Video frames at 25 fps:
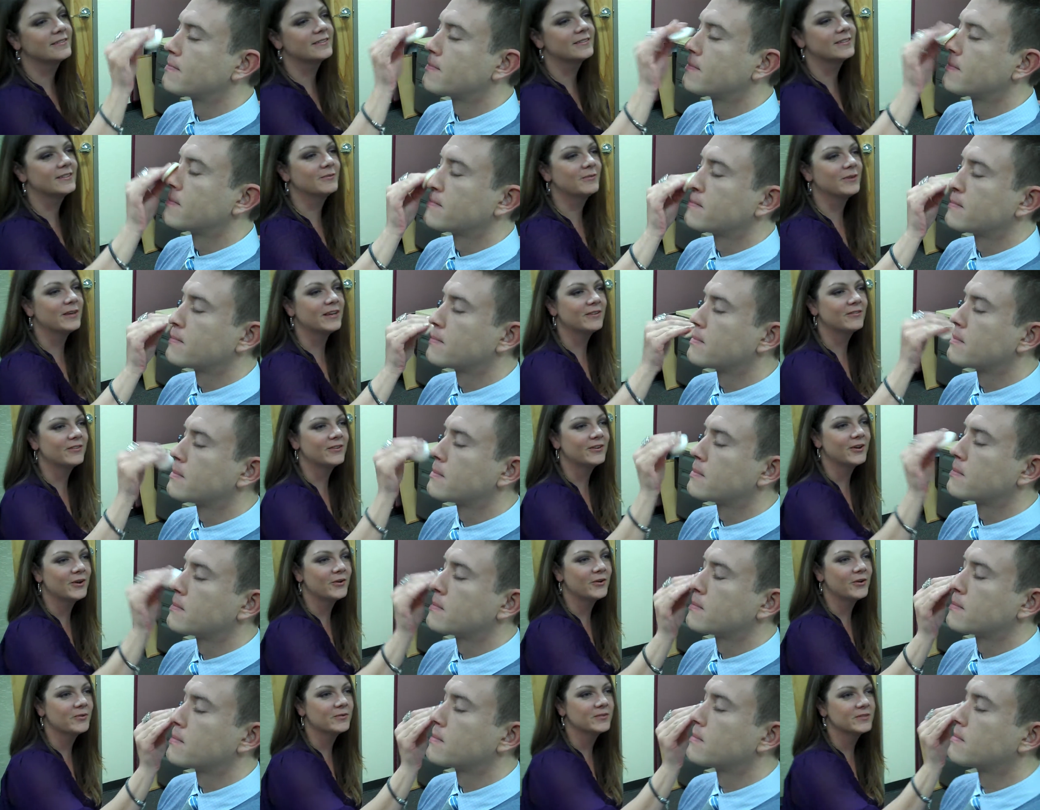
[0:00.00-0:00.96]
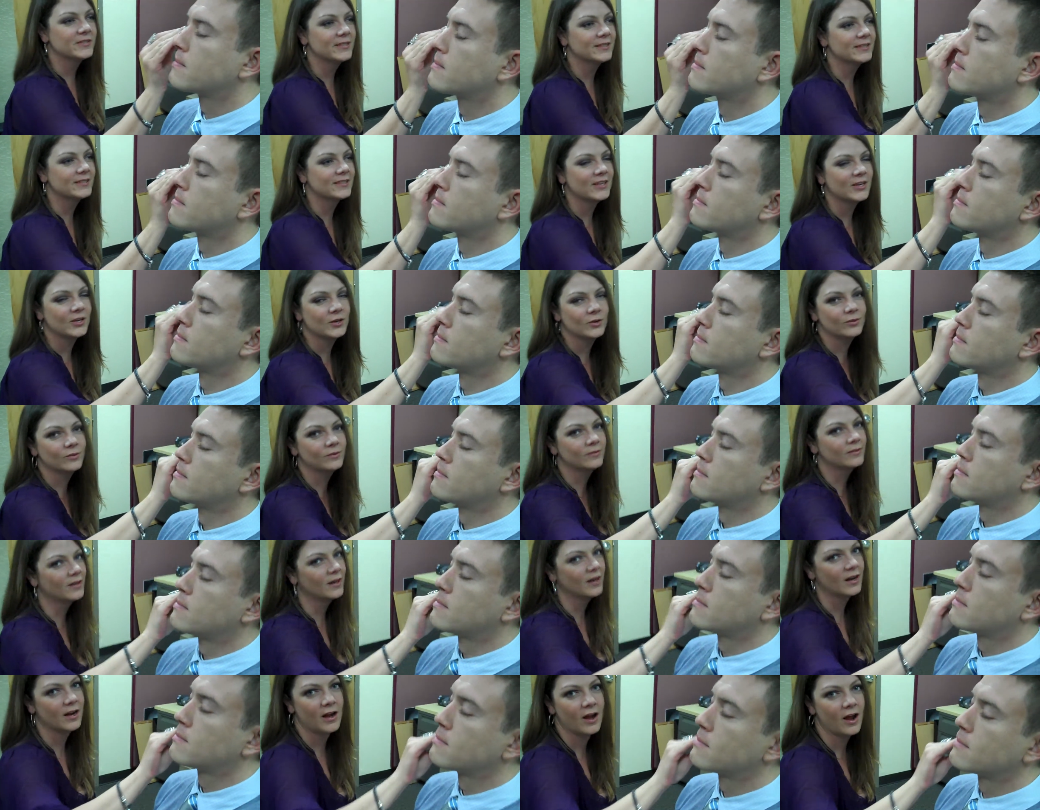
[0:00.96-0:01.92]
Speaker 1: Did we even know he was this cute?
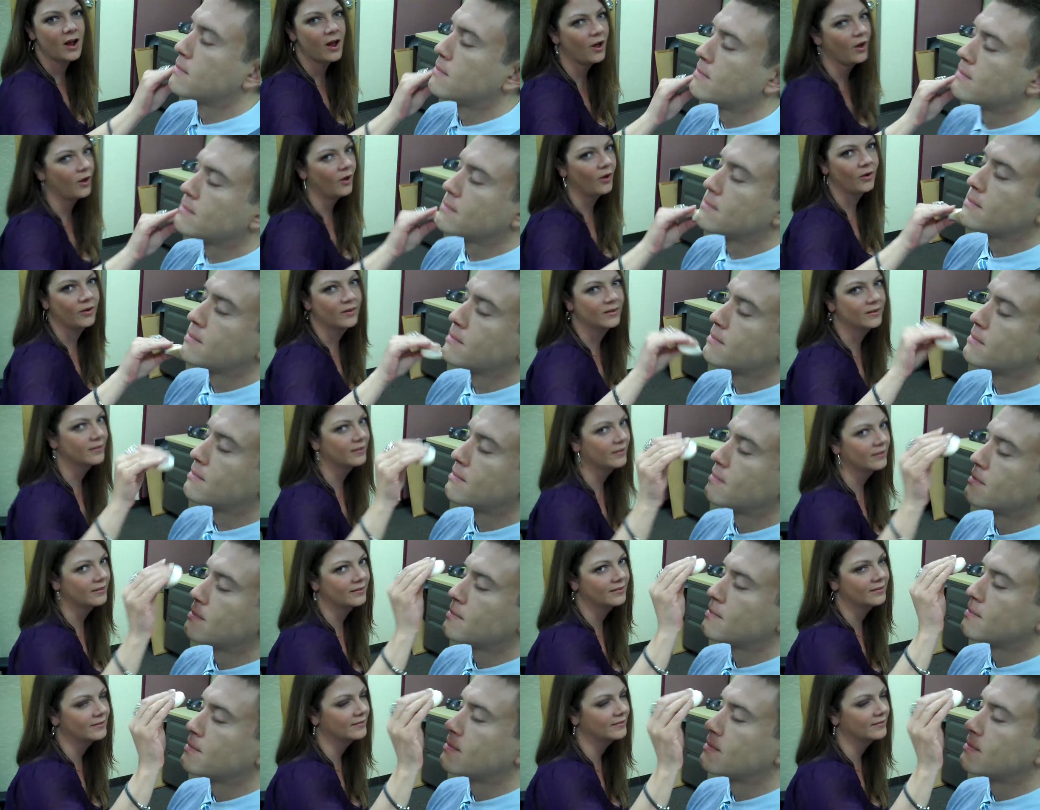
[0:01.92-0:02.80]
Now,